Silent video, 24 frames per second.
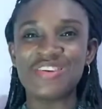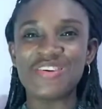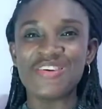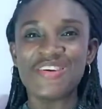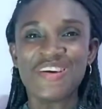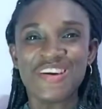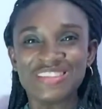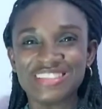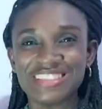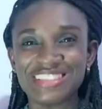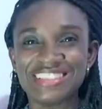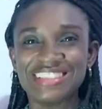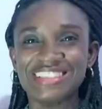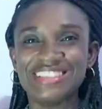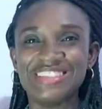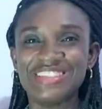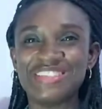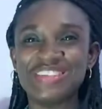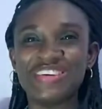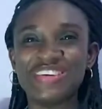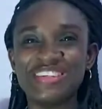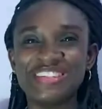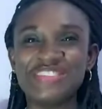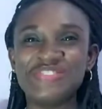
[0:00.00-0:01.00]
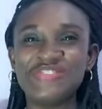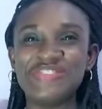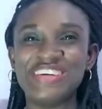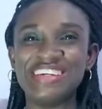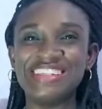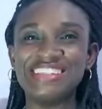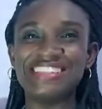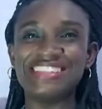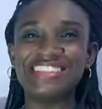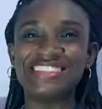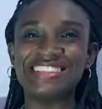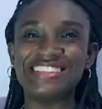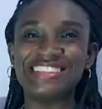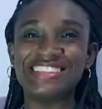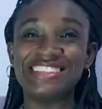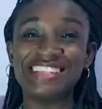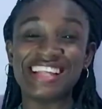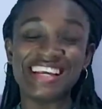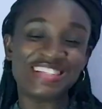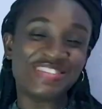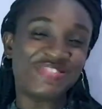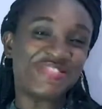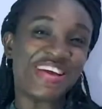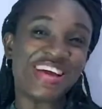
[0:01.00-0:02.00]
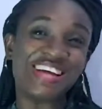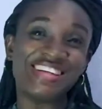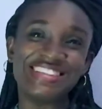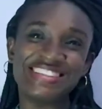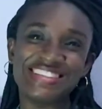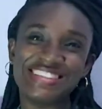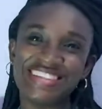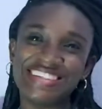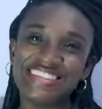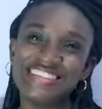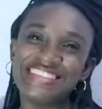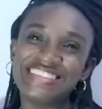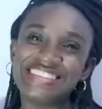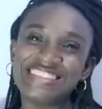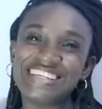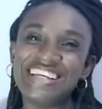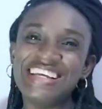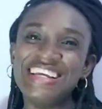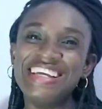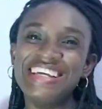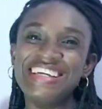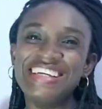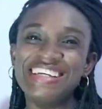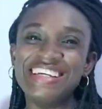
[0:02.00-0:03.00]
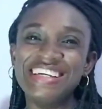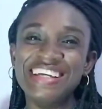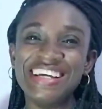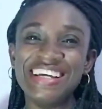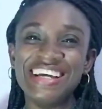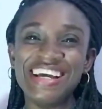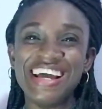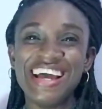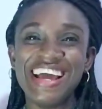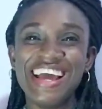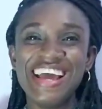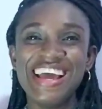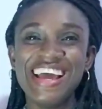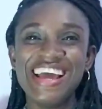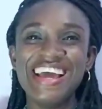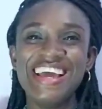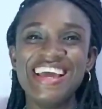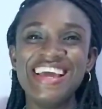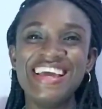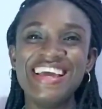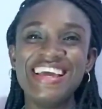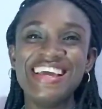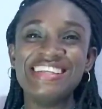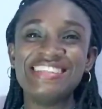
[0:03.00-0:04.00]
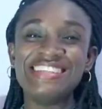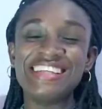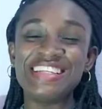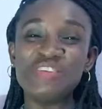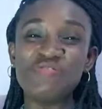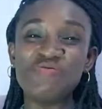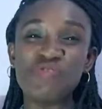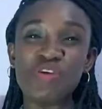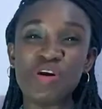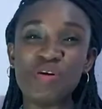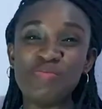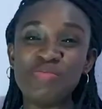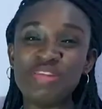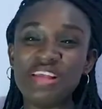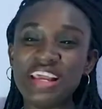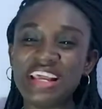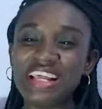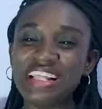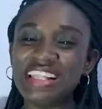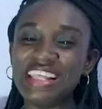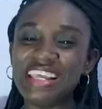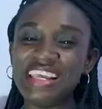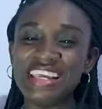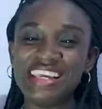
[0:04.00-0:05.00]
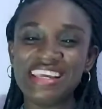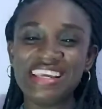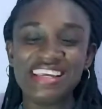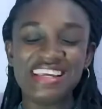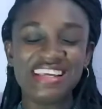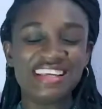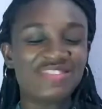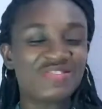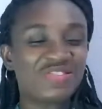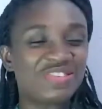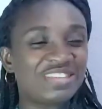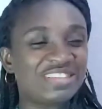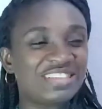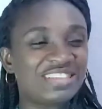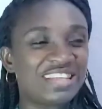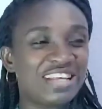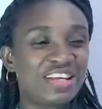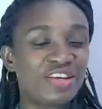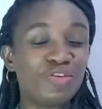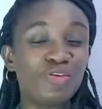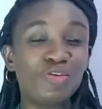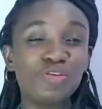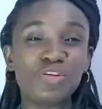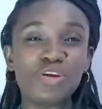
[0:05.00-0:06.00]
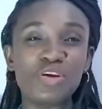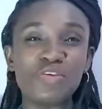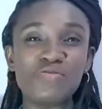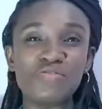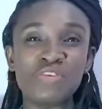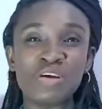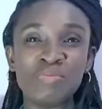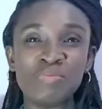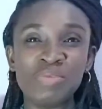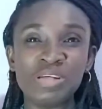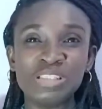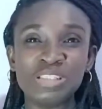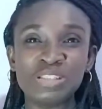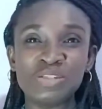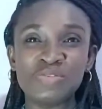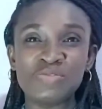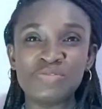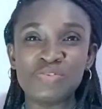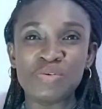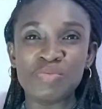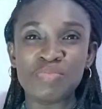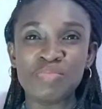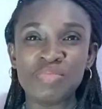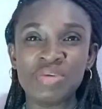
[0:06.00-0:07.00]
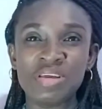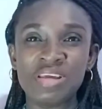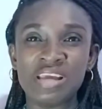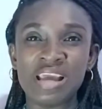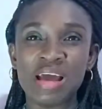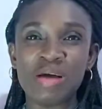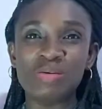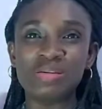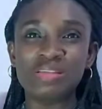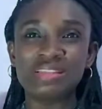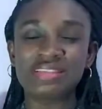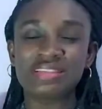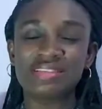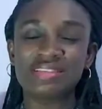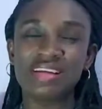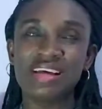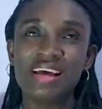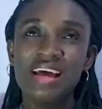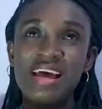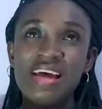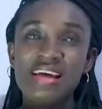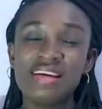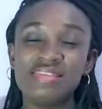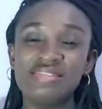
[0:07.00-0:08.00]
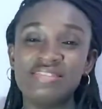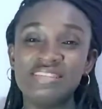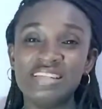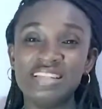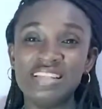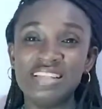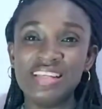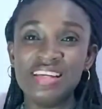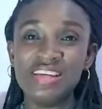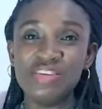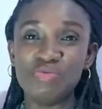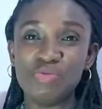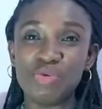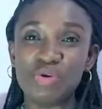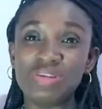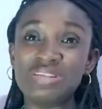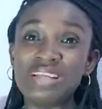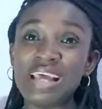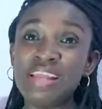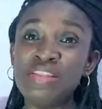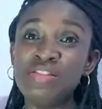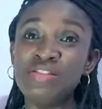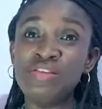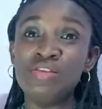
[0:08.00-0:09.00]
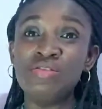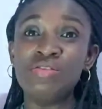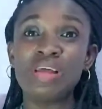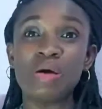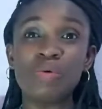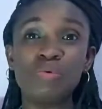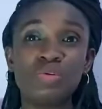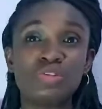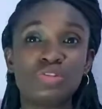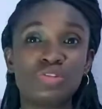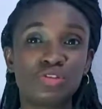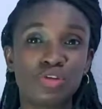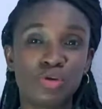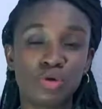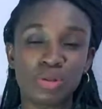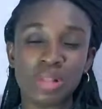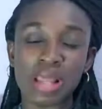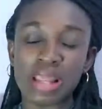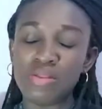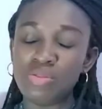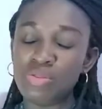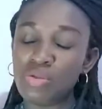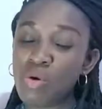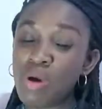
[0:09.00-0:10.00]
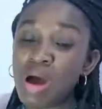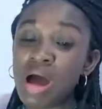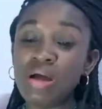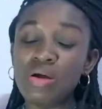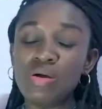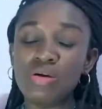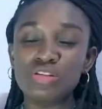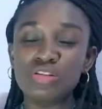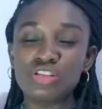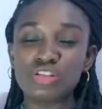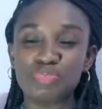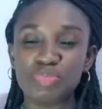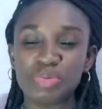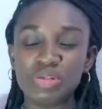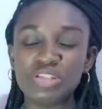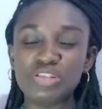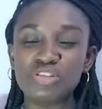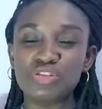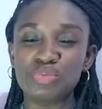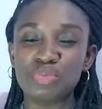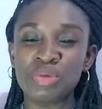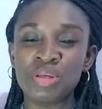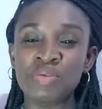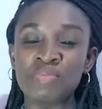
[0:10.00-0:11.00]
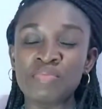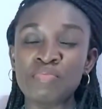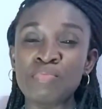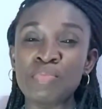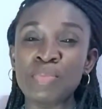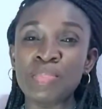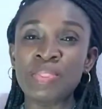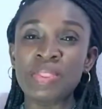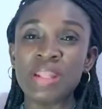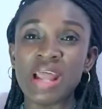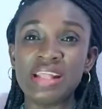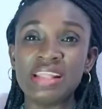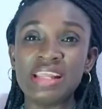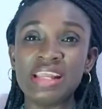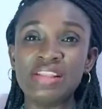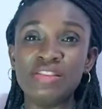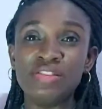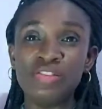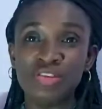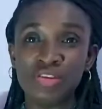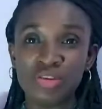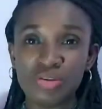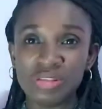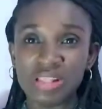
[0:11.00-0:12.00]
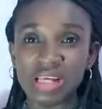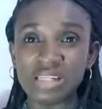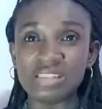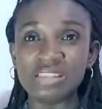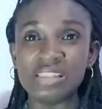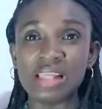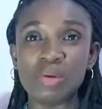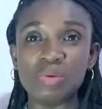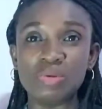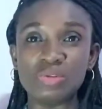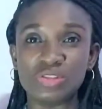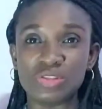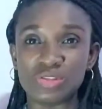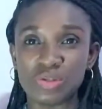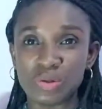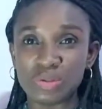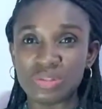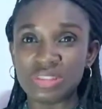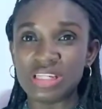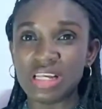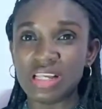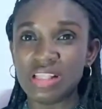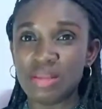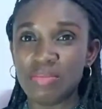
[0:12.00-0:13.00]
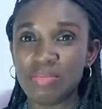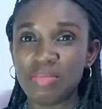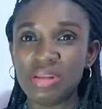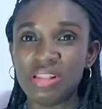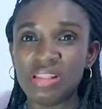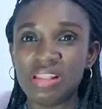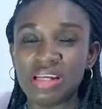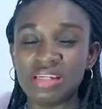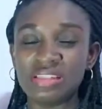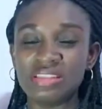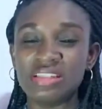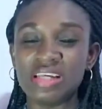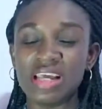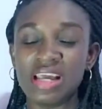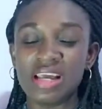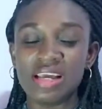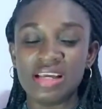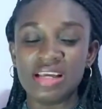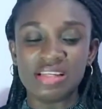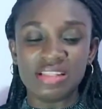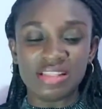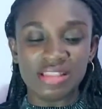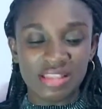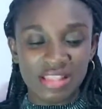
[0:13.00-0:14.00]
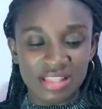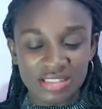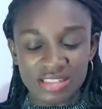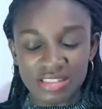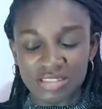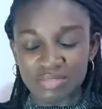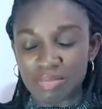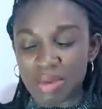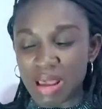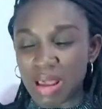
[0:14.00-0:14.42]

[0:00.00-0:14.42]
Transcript: Austin is your husband. That's my husband. He said it publicly. It was a good confirmation for me. I was relieved because I knew that was God. I know how God speaks to me. And I knew that that was God telling me that this is my